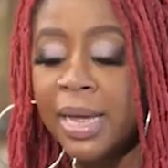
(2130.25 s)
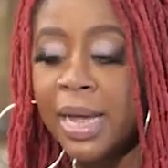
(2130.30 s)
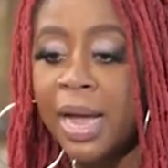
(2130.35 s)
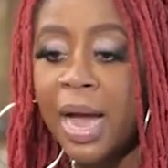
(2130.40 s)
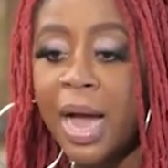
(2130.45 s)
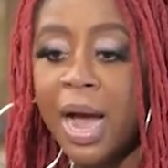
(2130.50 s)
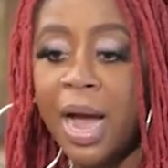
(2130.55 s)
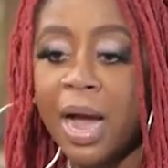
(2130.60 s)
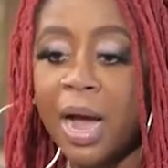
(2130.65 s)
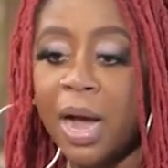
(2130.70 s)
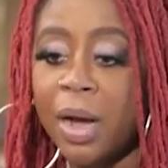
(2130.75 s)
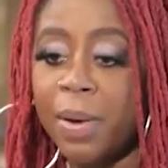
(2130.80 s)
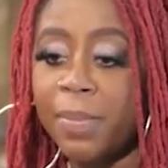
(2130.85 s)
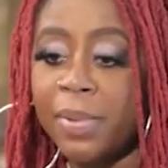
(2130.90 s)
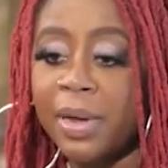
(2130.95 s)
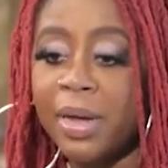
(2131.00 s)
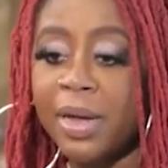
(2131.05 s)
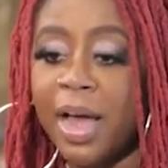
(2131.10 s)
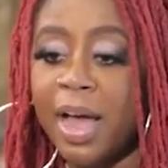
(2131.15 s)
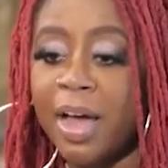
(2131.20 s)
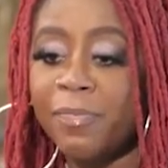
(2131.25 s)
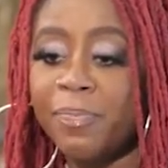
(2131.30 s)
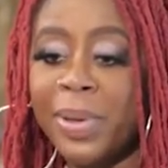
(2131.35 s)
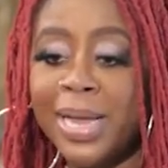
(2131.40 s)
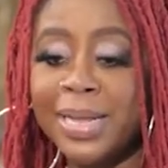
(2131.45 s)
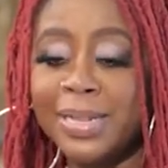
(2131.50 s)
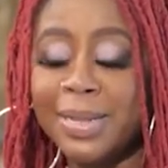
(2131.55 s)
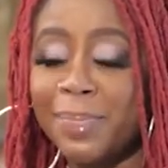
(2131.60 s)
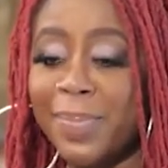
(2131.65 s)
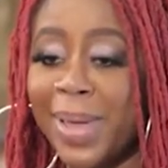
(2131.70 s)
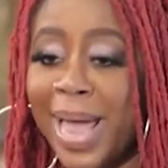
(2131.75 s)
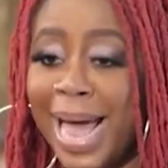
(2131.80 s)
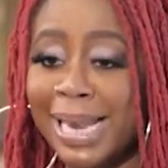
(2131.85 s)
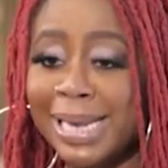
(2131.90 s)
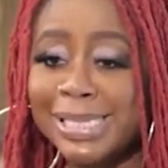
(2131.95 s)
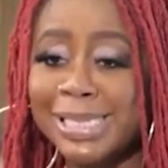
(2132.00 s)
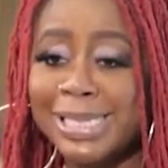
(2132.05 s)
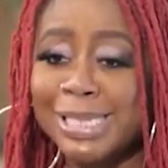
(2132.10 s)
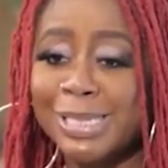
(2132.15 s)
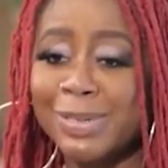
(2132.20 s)
I paid the
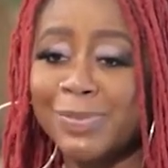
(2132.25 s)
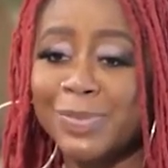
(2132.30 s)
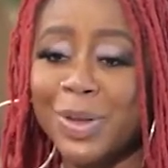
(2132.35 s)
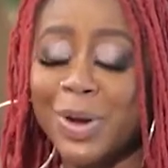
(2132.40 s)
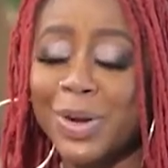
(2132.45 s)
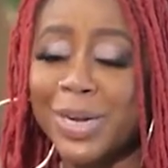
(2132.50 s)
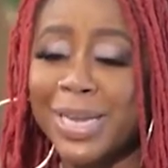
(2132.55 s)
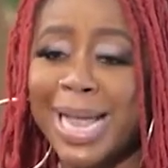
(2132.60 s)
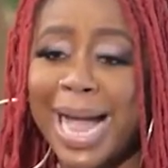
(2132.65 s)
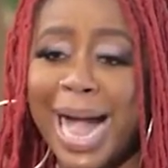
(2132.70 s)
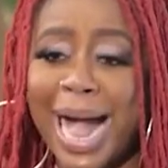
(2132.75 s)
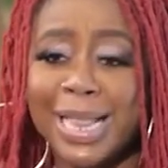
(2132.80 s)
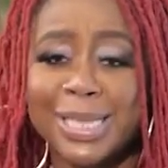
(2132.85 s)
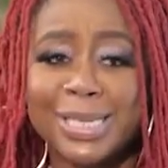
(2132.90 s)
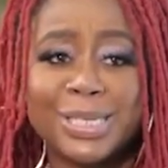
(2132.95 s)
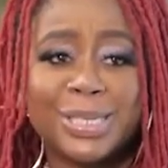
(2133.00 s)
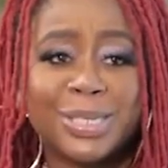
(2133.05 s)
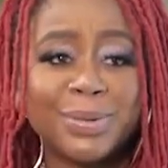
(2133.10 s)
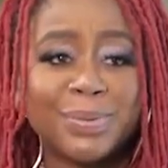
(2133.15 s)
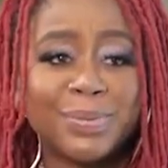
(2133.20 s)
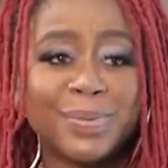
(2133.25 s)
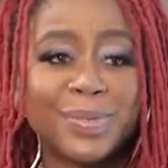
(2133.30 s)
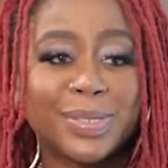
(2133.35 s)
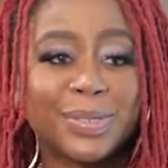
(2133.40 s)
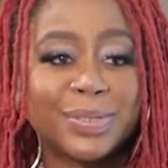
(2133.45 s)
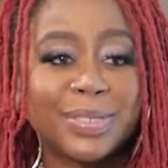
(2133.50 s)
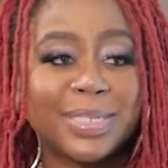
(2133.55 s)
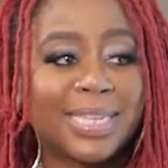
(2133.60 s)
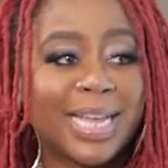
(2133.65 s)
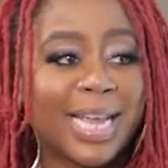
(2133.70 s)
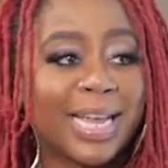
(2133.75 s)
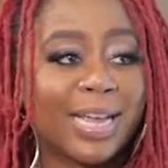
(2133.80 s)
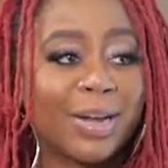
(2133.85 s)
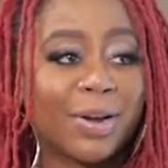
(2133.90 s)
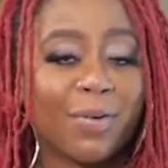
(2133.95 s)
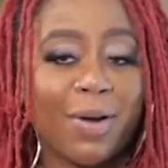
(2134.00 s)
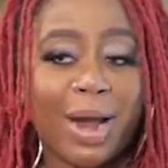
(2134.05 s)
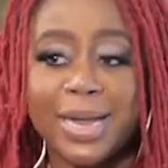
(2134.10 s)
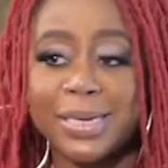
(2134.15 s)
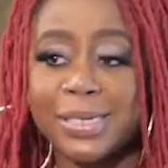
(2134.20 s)
balances of 30 college students so that they could
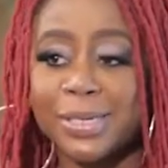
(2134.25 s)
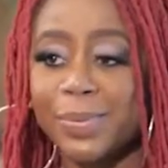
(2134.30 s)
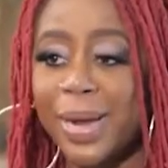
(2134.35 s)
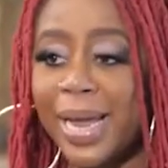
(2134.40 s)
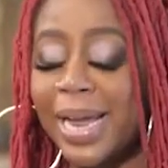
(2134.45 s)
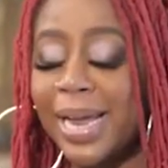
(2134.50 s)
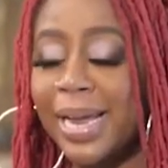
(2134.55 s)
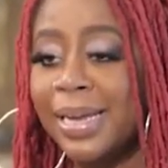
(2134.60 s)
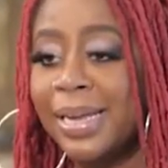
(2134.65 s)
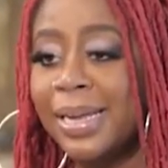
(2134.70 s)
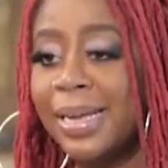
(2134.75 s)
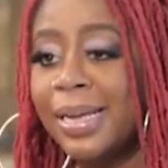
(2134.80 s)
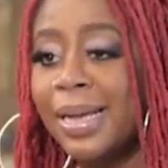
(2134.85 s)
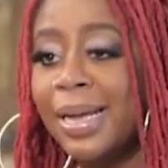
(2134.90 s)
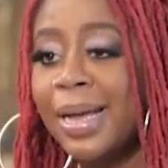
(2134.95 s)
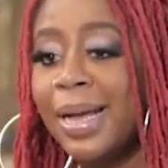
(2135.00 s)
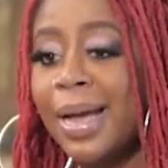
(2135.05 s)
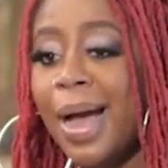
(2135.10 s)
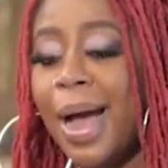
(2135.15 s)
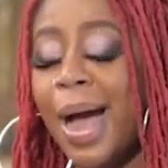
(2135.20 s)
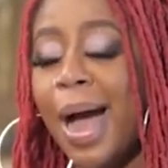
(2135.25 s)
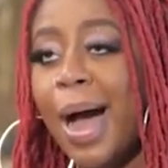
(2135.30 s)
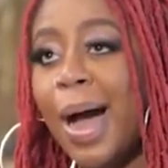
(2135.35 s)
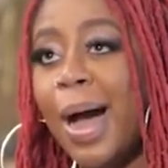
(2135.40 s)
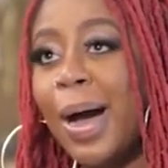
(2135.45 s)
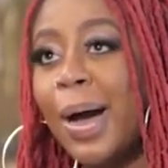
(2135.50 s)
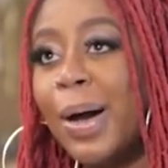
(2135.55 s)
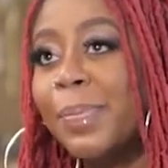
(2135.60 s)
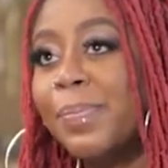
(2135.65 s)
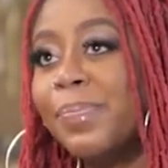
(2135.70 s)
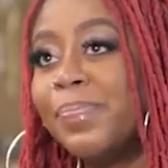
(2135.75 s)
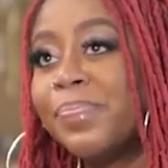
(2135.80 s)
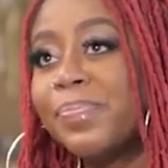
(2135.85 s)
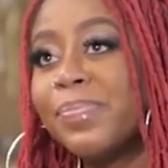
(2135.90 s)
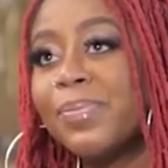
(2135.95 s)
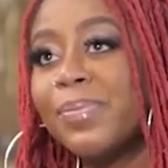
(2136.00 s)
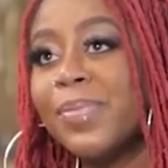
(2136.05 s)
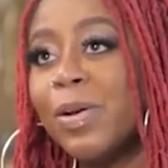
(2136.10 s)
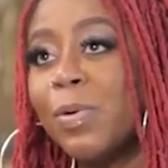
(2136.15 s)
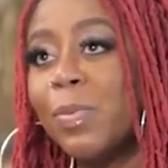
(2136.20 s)
graduate. When
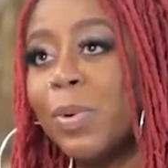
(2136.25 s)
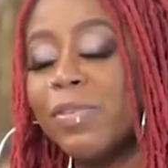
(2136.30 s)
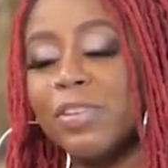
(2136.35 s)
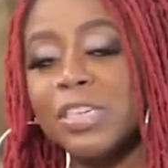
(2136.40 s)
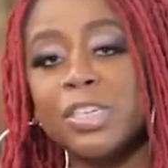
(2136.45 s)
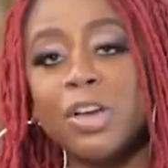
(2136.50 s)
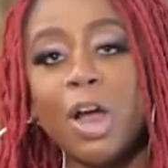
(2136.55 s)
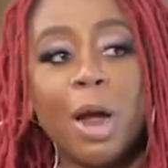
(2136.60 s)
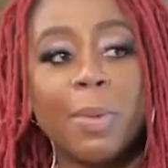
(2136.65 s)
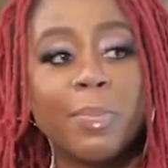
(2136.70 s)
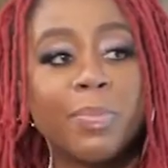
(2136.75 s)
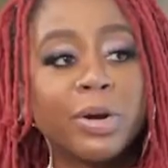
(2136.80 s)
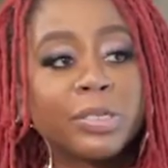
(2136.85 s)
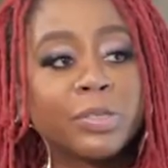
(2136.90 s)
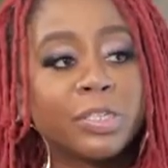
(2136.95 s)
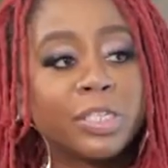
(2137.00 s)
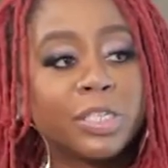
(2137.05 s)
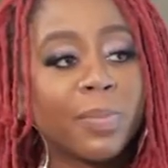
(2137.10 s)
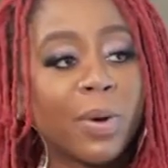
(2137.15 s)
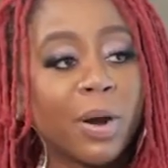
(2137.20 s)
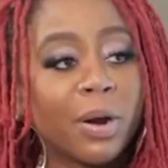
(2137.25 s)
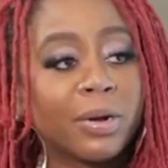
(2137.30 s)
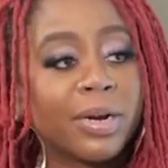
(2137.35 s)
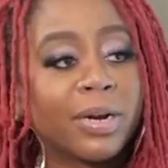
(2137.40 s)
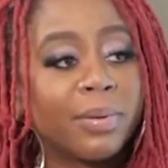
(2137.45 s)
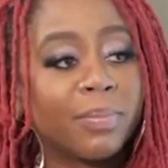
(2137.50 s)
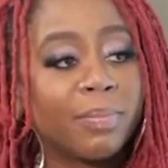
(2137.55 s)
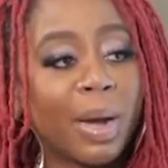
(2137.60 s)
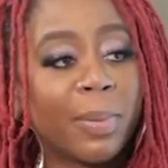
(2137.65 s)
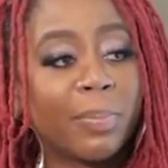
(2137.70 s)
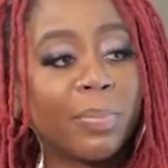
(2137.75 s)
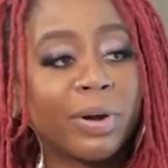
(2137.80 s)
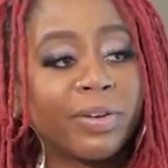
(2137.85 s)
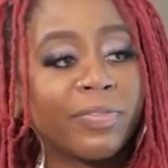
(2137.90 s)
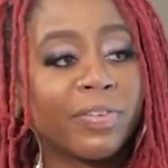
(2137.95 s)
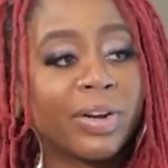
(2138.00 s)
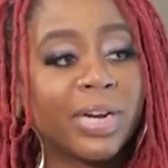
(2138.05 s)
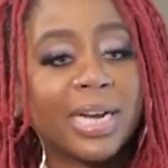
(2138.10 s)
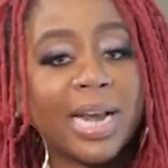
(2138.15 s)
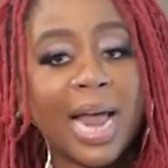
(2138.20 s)
Rashard Brooks was murdered, my
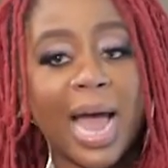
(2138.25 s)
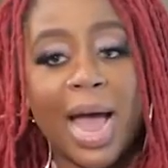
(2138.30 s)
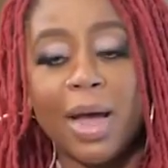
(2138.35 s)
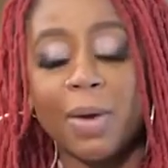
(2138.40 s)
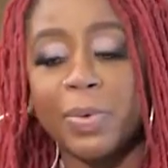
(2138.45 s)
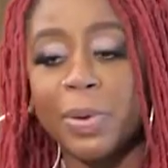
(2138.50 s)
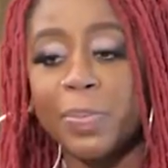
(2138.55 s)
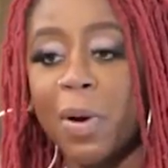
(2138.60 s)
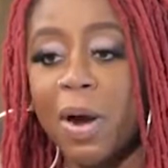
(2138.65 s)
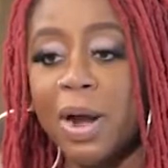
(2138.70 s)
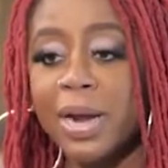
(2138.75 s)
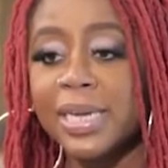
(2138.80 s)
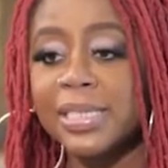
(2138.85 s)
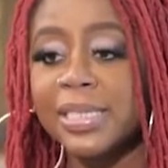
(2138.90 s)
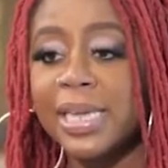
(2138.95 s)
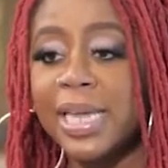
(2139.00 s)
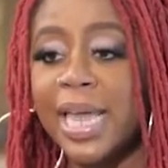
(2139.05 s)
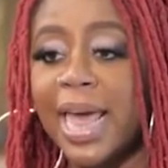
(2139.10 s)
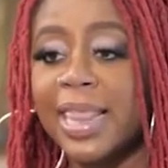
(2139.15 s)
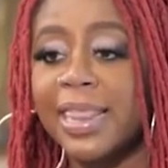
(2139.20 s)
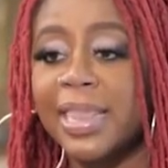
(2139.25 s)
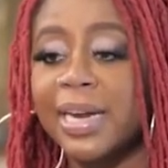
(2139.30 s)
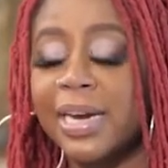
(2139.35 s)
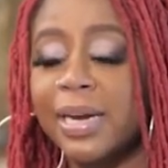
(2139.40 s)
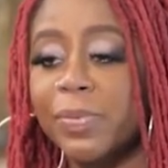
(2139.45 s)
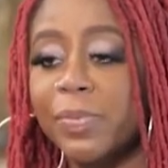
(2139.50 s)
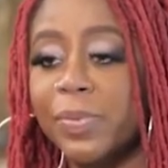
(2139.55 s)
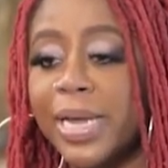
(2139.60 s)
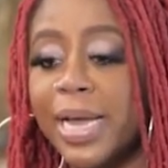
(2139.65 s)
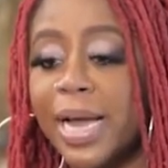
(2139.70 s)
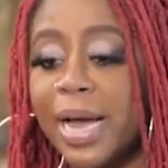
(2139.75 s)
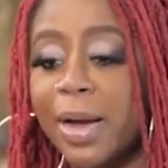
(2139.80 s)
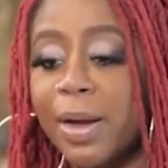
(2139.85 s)
boyfriend and I, we partnered together, and we